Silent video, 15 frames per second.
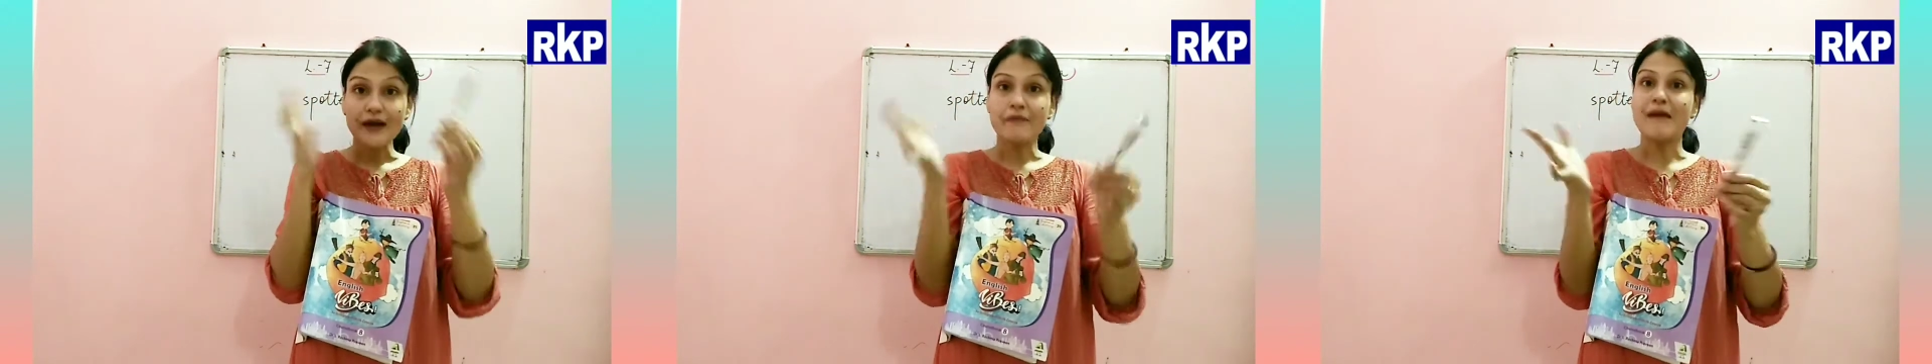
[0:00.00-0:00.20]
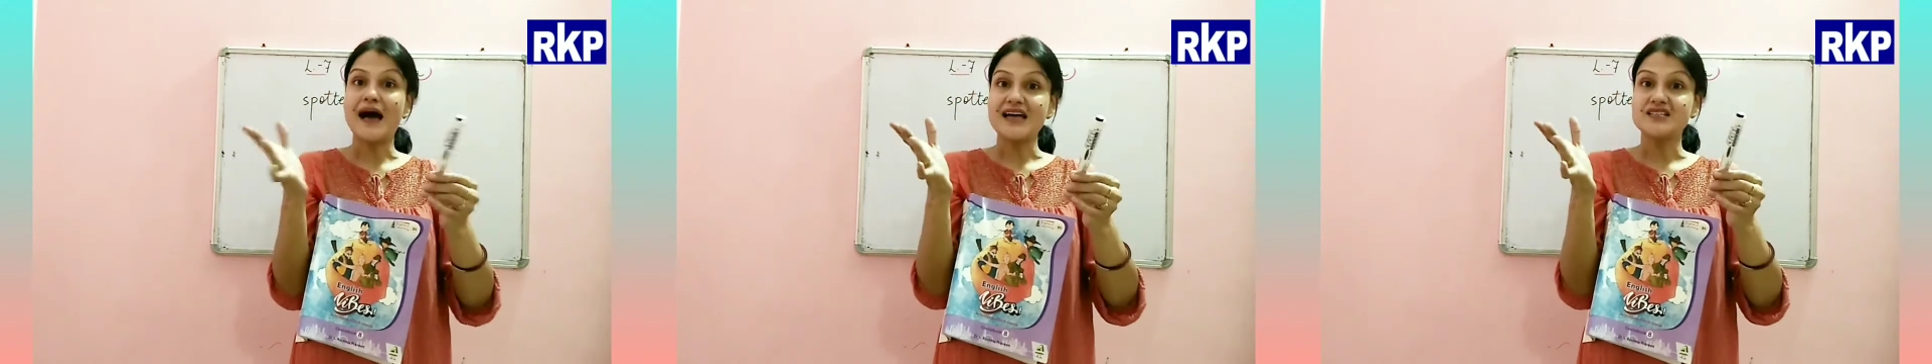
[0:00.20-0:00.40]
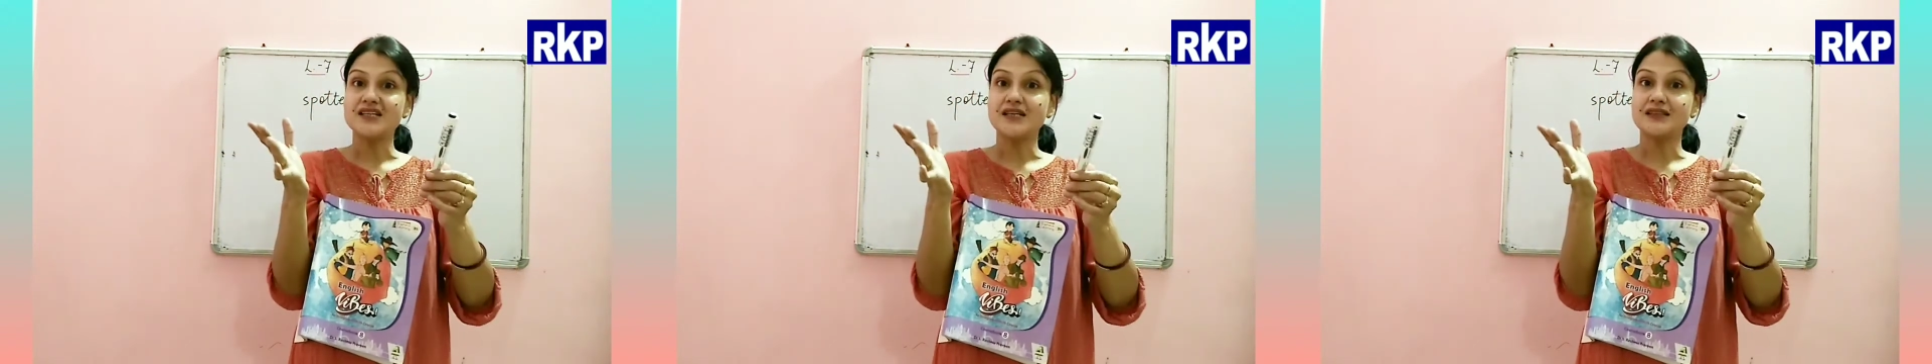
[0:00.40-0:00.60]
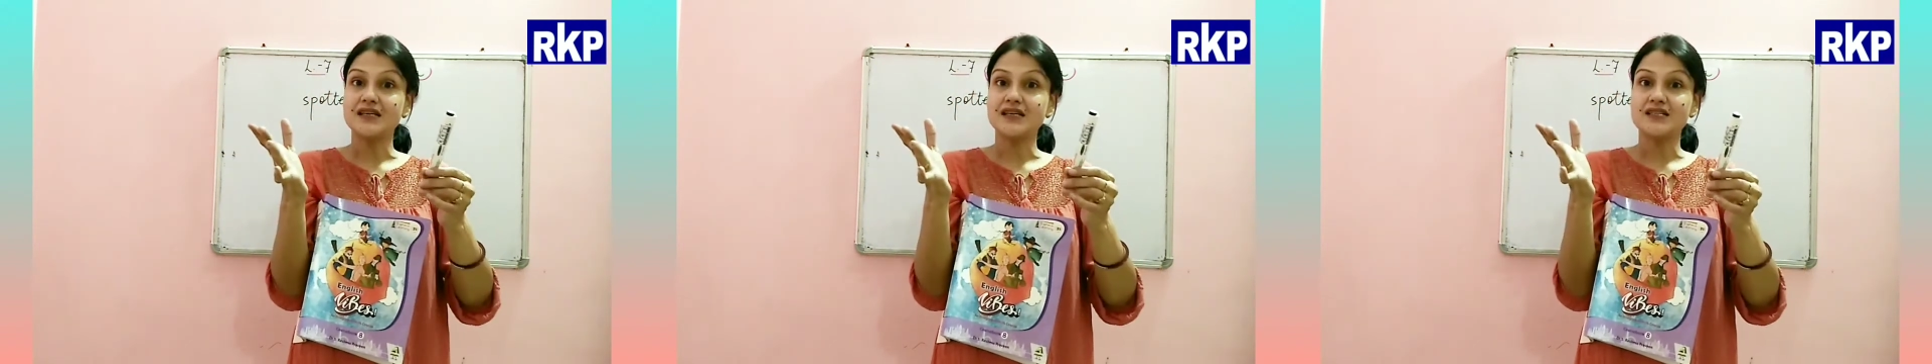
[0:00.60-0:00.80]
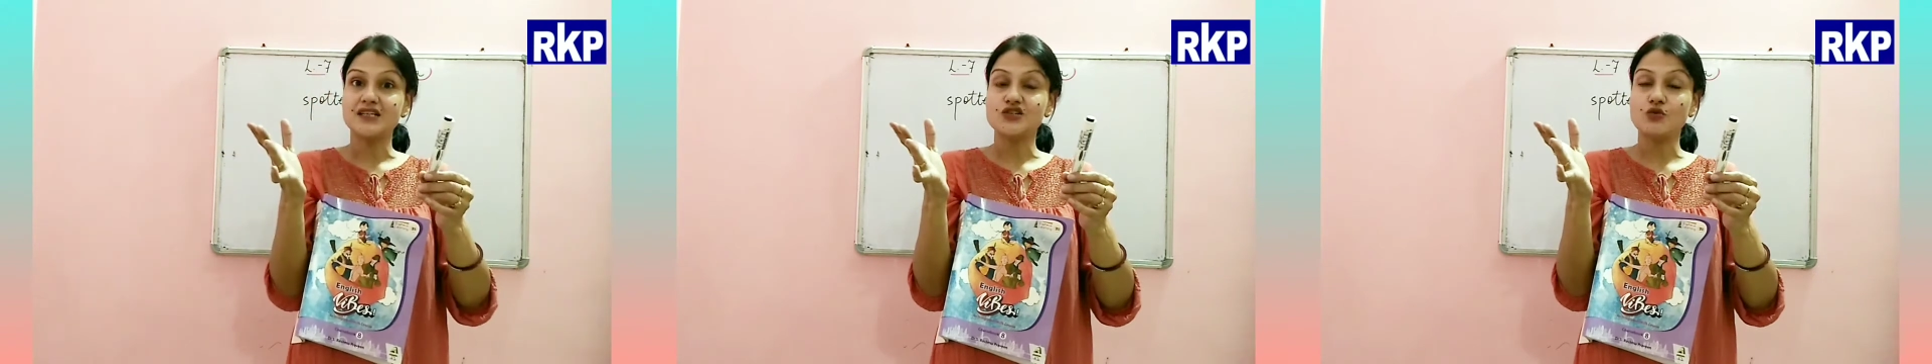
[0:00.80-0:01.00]
imagine the
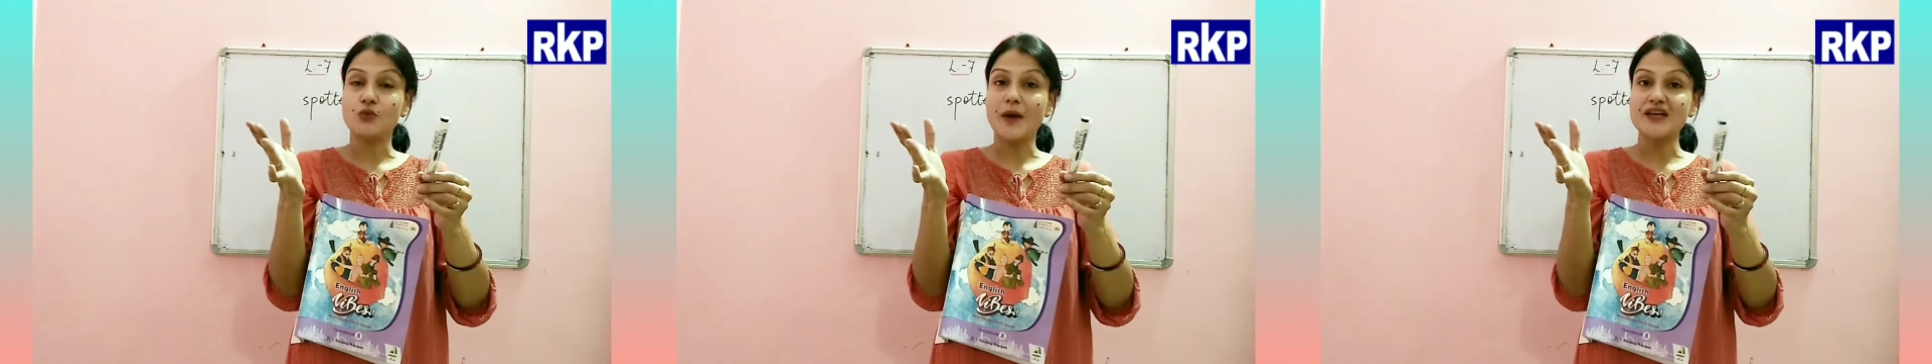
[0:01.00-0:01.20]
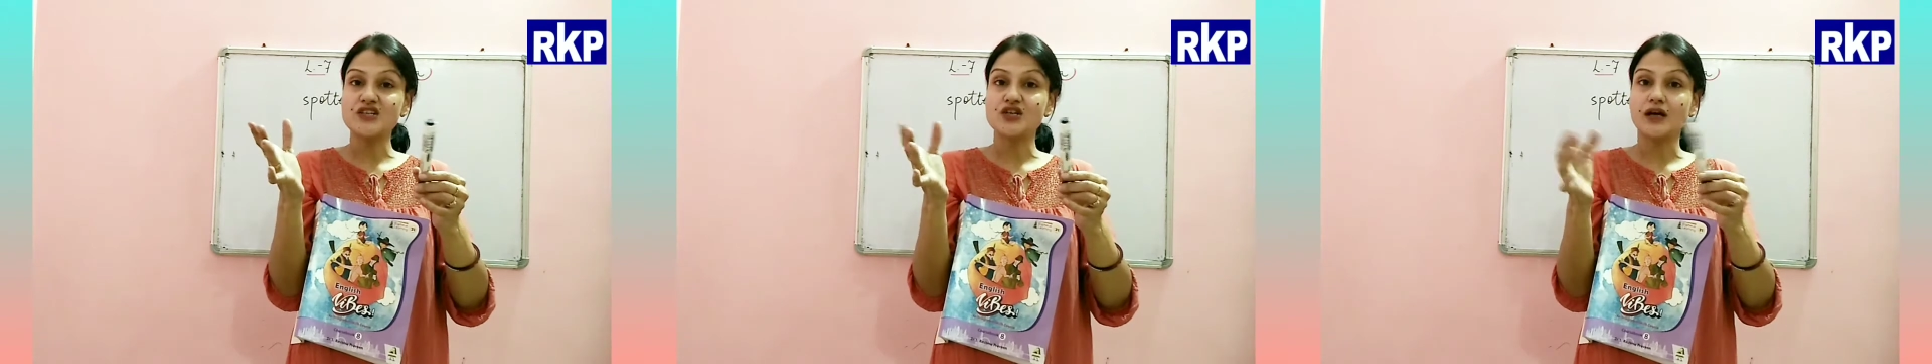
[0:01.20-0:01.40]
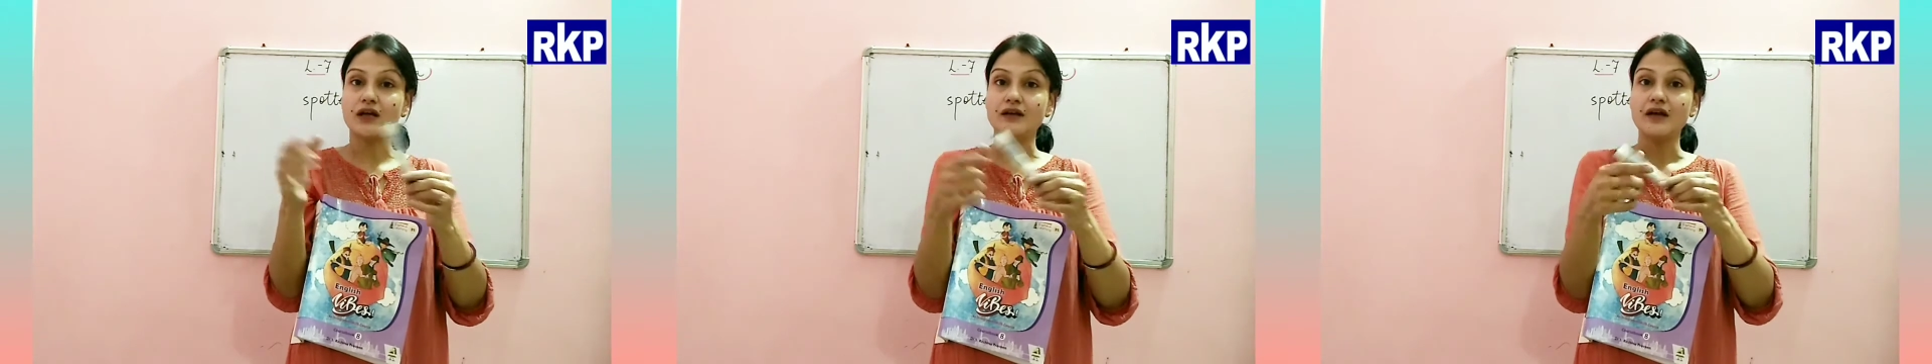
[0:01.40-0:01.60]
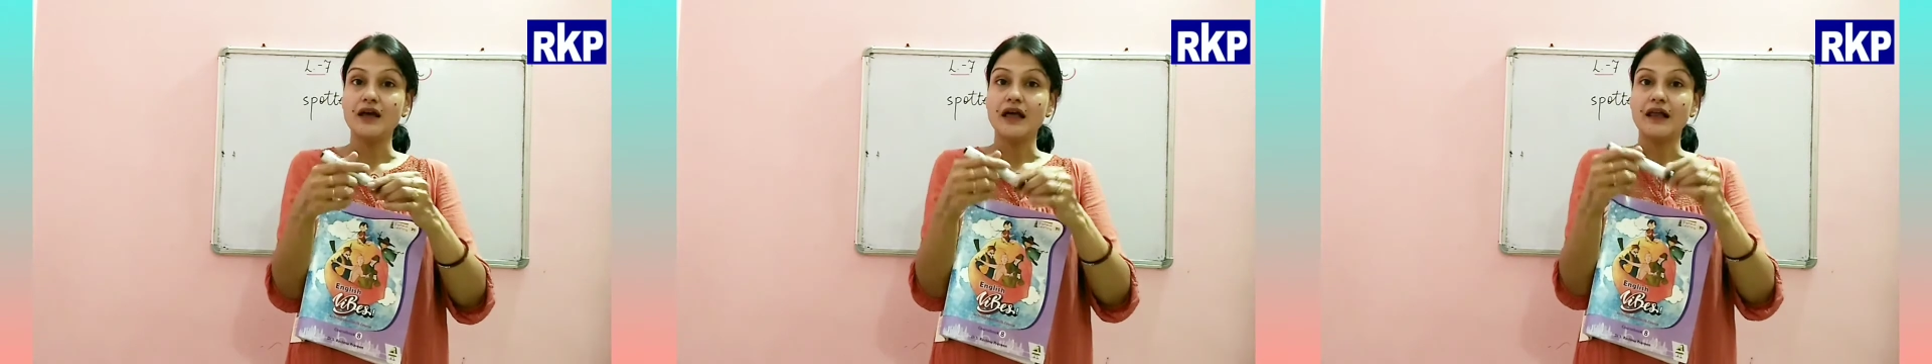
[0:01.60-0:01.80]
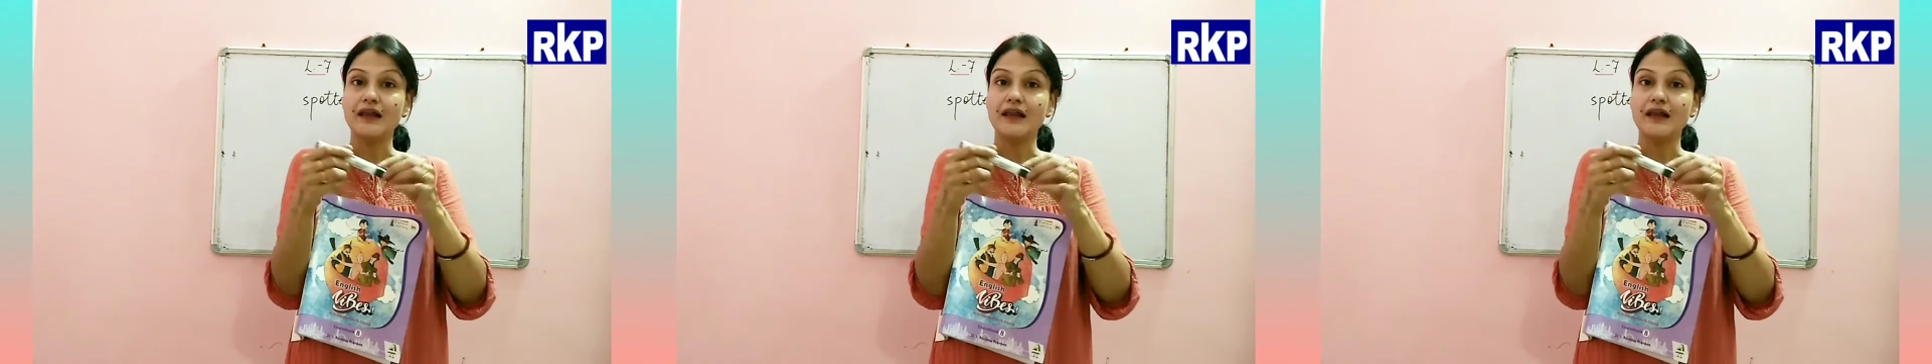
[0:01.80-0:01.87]
situation,